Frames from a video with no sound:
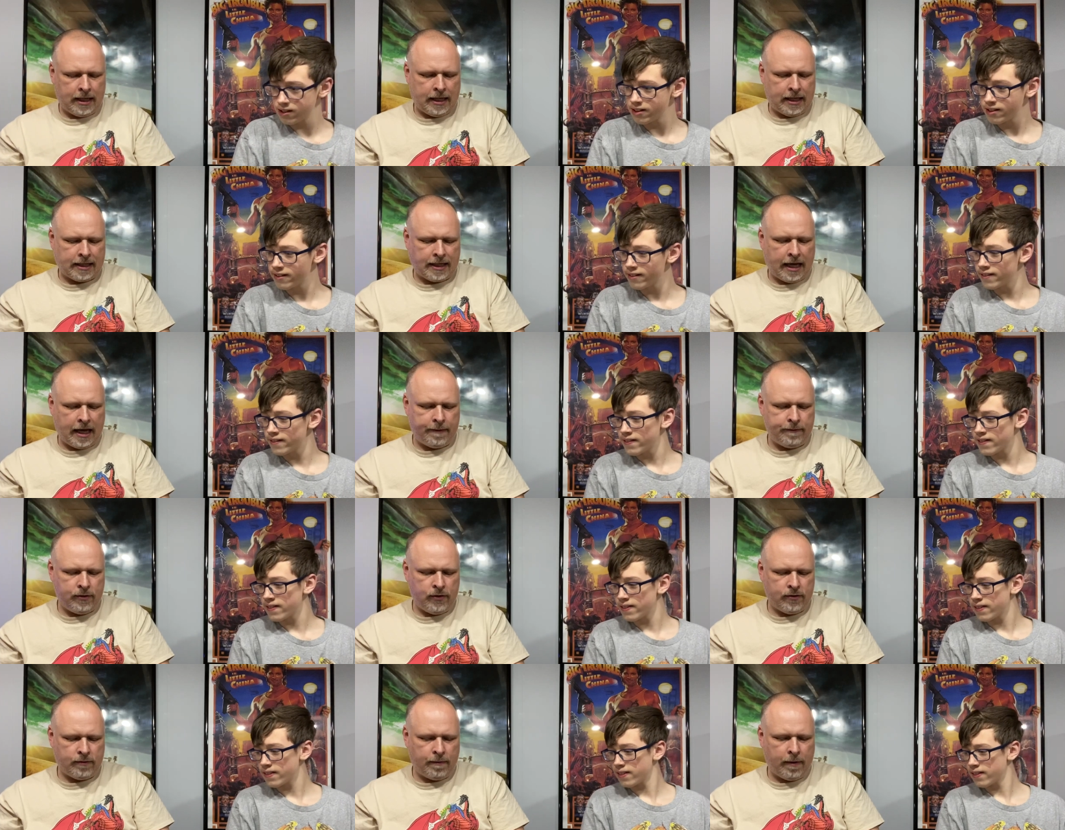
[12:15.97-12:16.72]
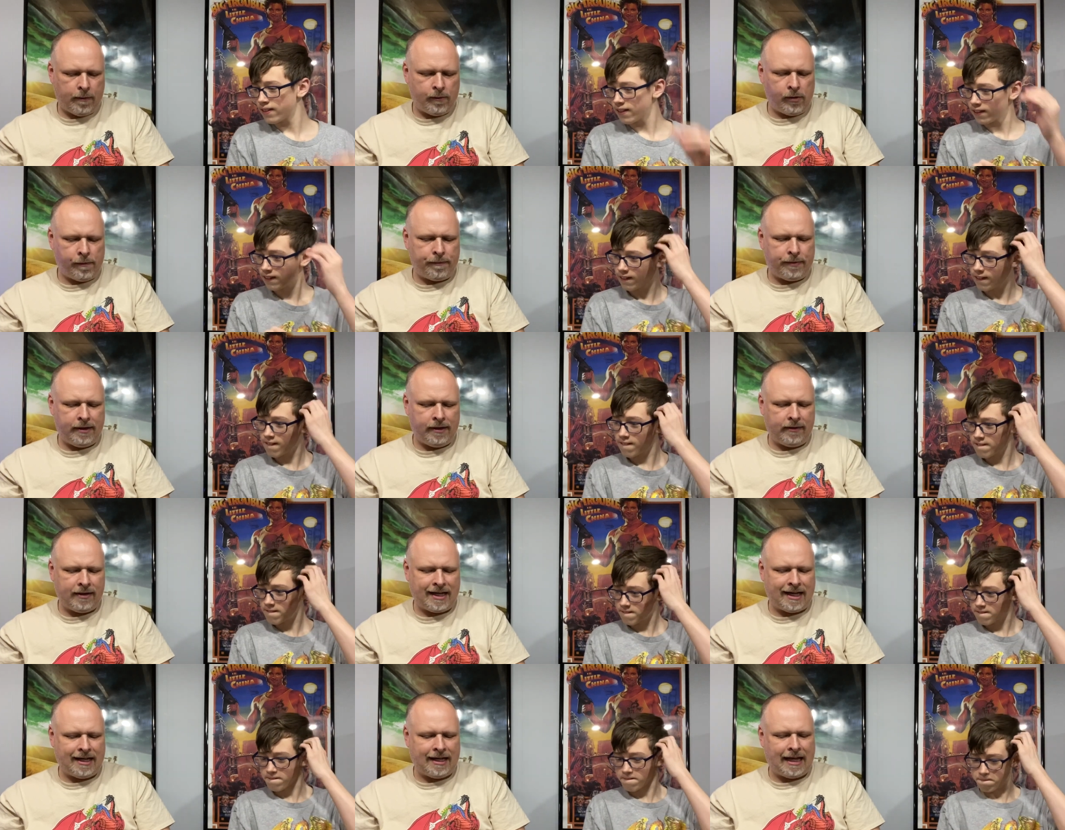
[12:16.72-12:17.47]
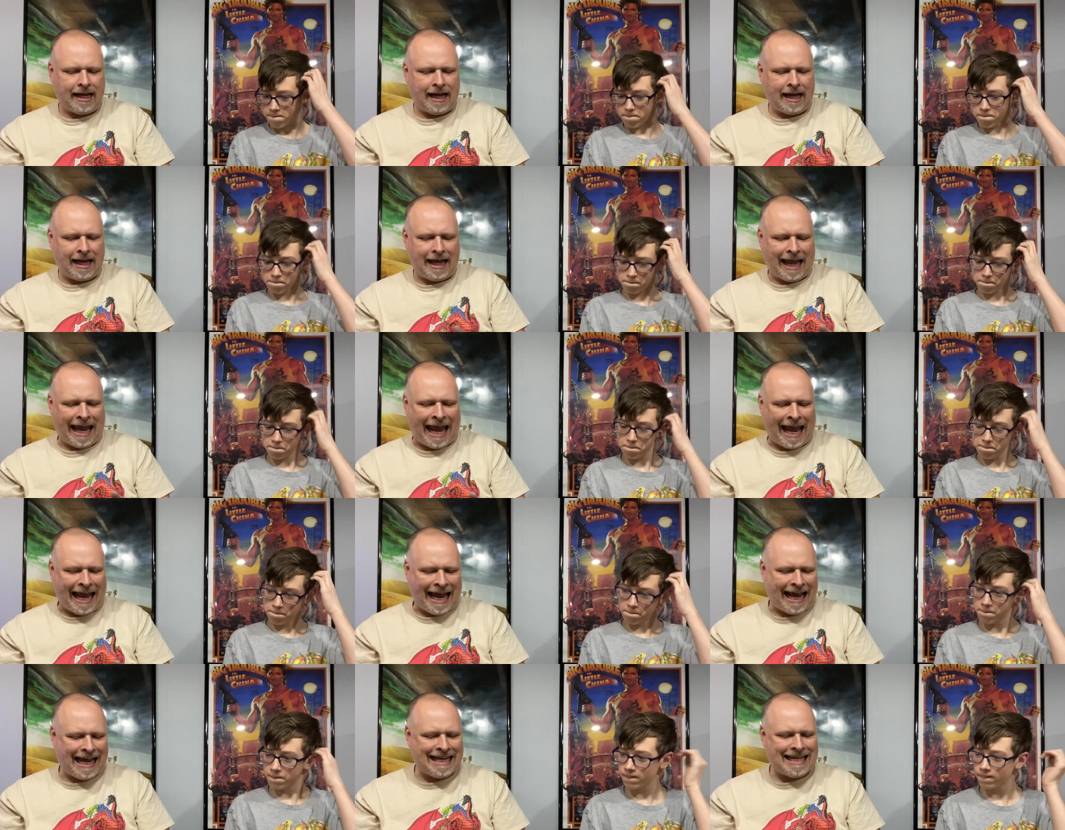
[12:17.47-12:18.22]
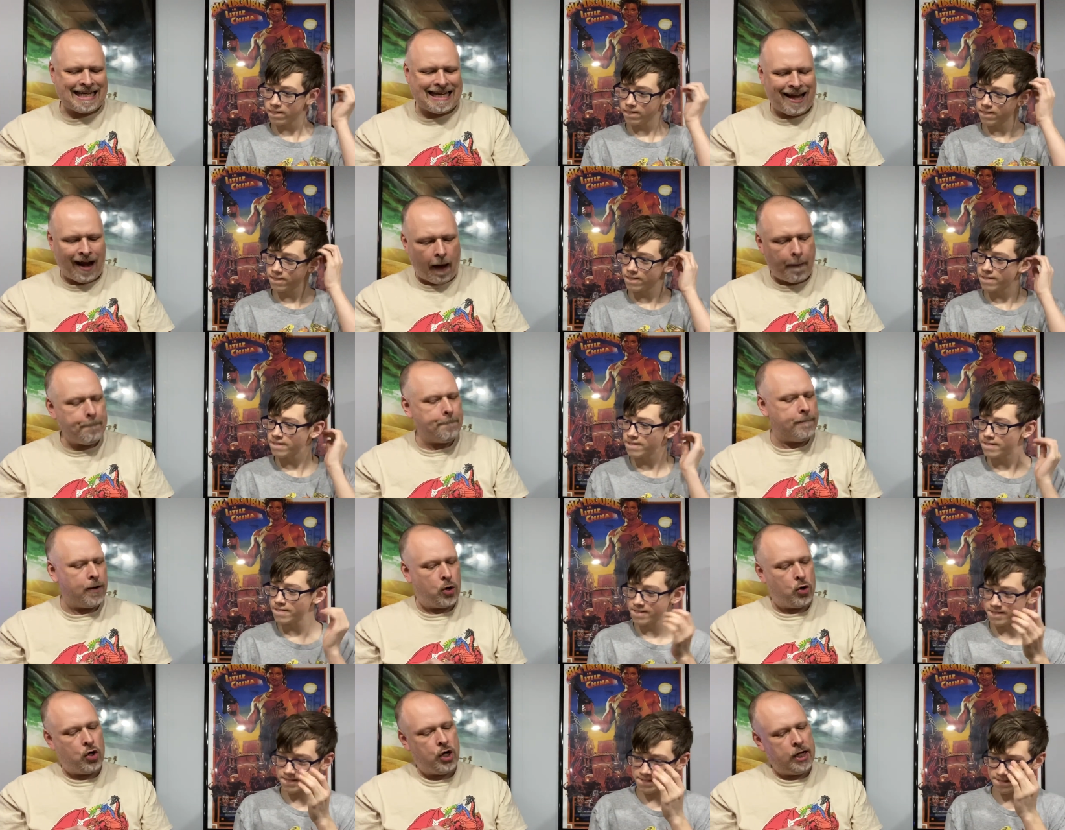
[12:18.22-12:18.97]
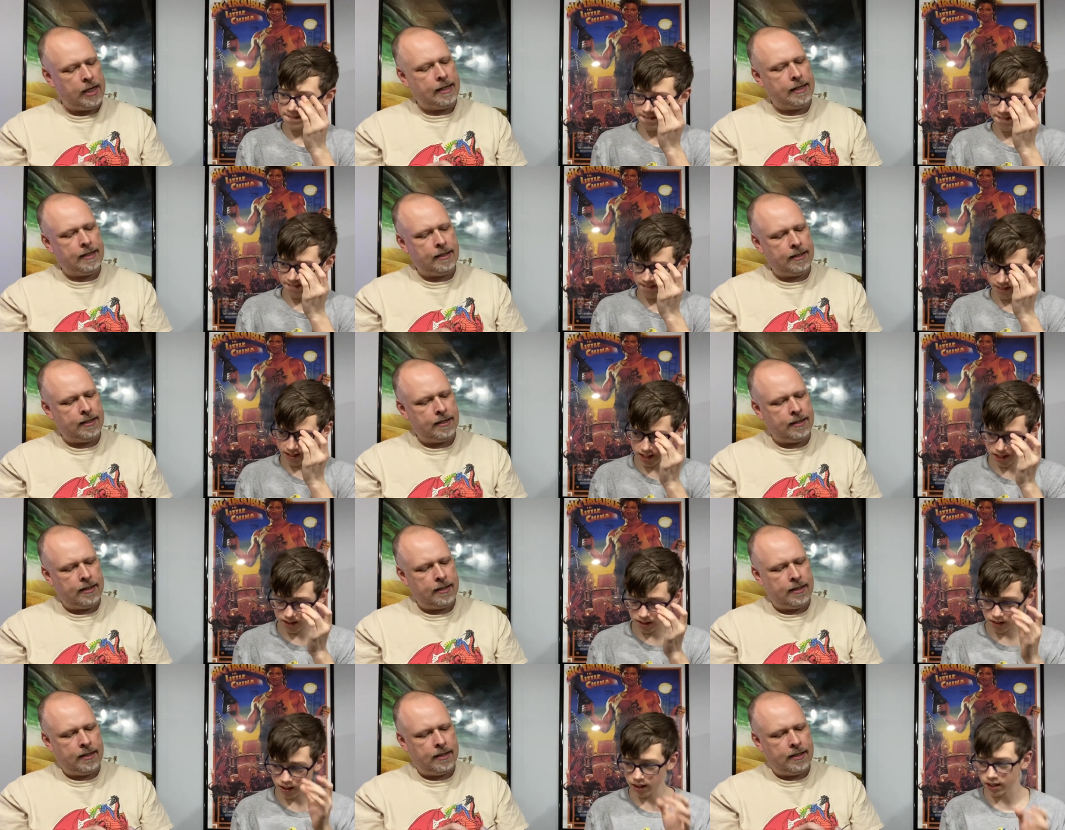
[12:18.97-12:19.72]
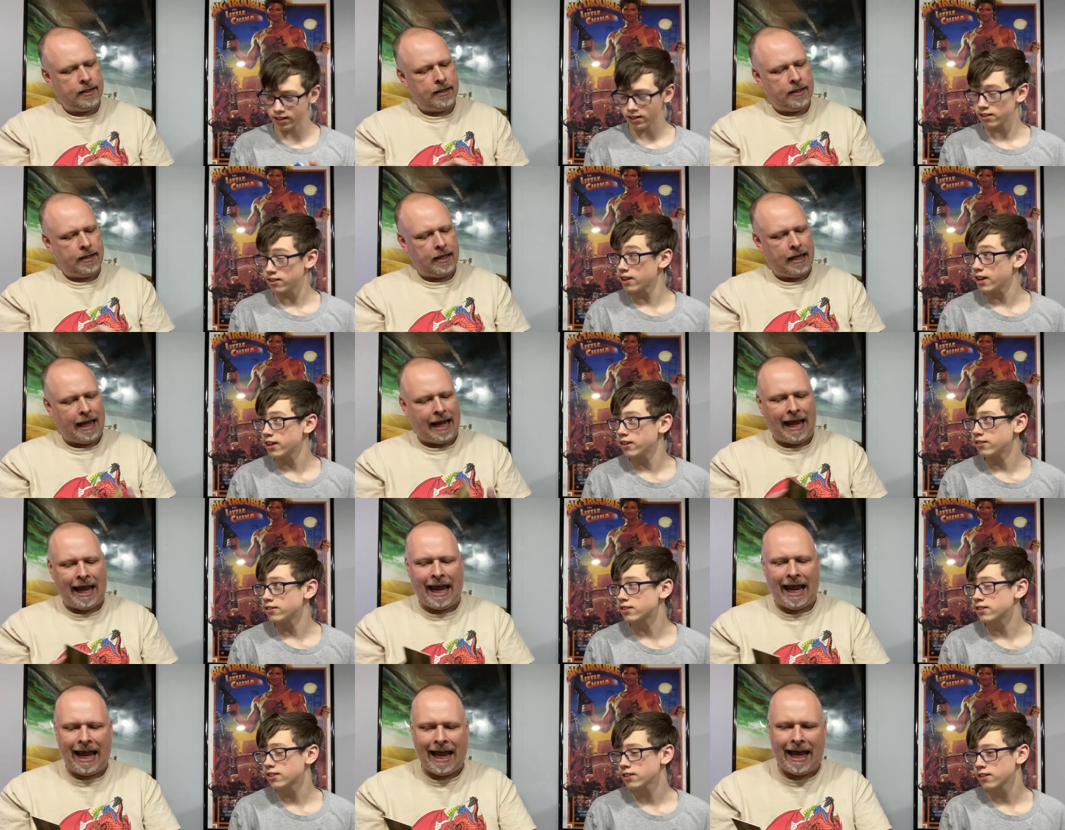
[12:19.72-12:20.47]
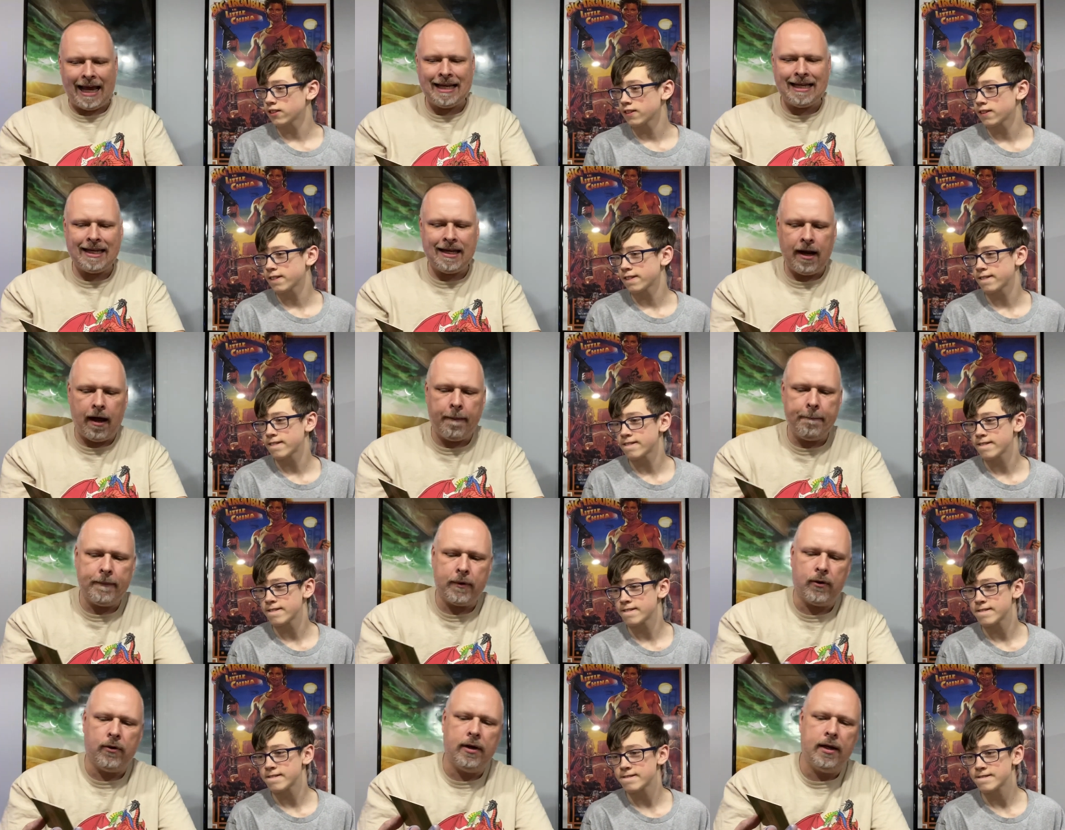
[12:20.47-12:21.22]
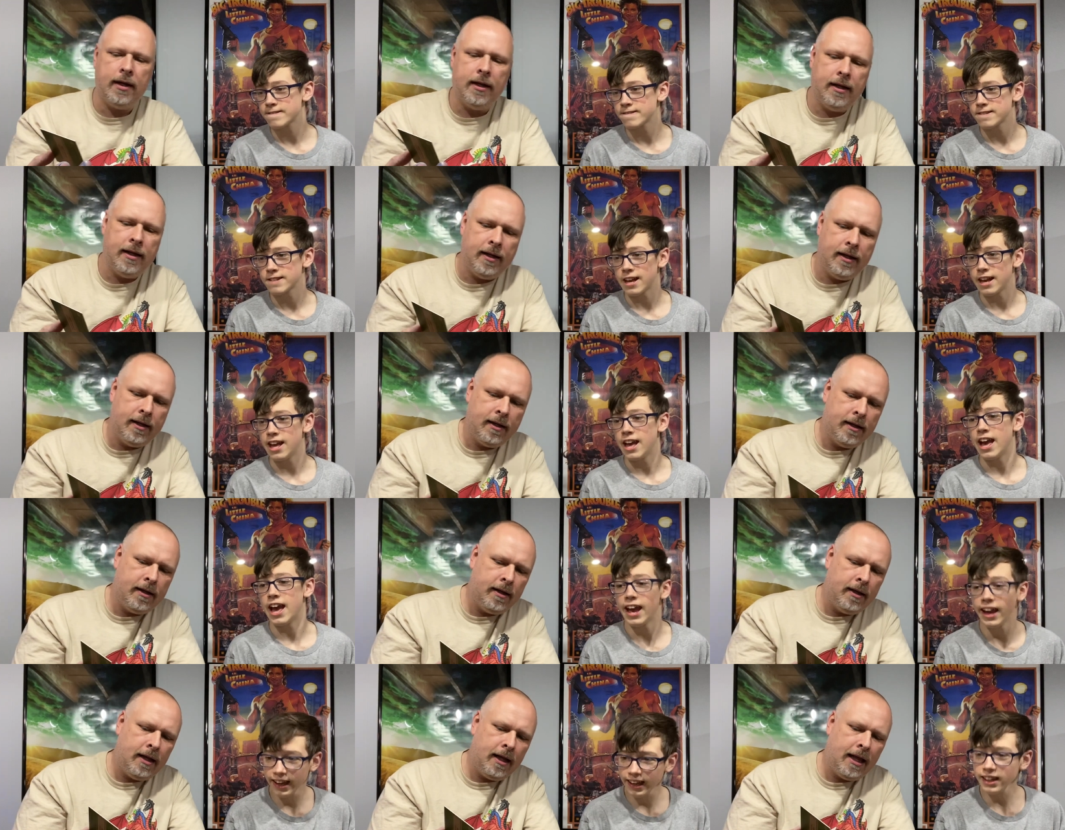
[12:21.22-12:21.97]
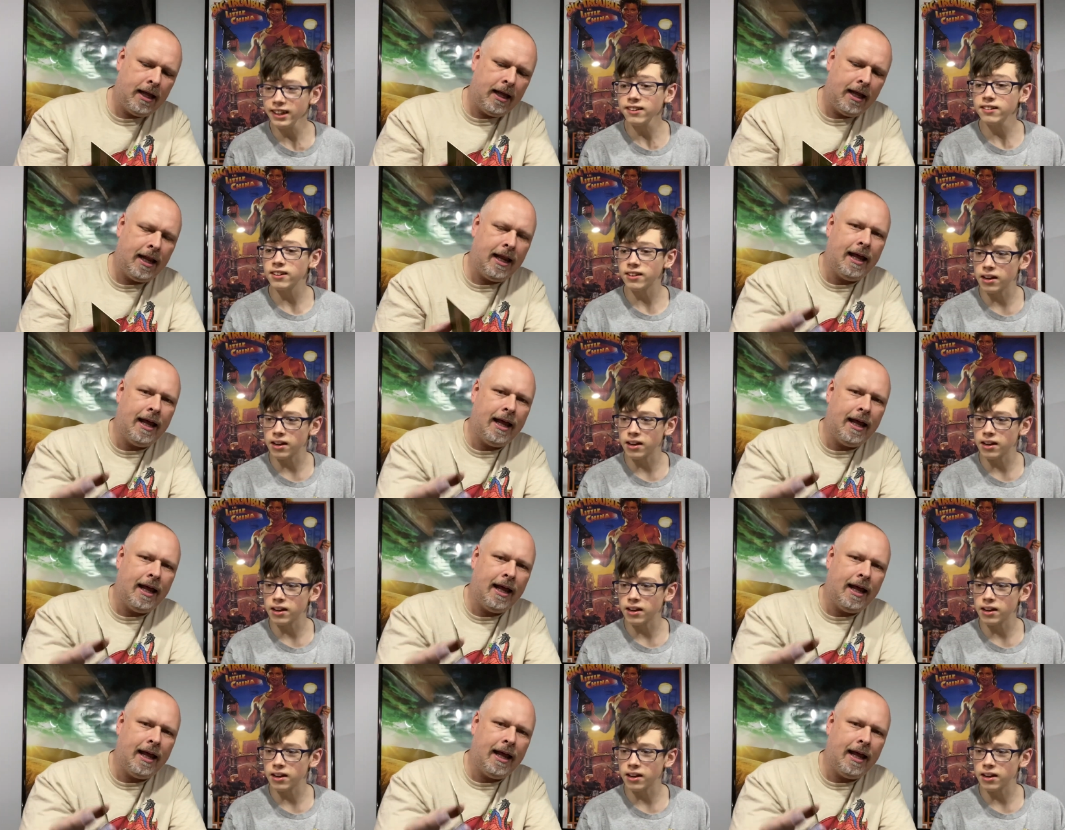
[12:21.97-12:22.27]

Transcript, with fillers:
Speaker 1: game used memorabilia, hand numbered.
Speaker 2: That's a lot of titles.
Speaker 1: Hand numbered.
Speaker 2: Hand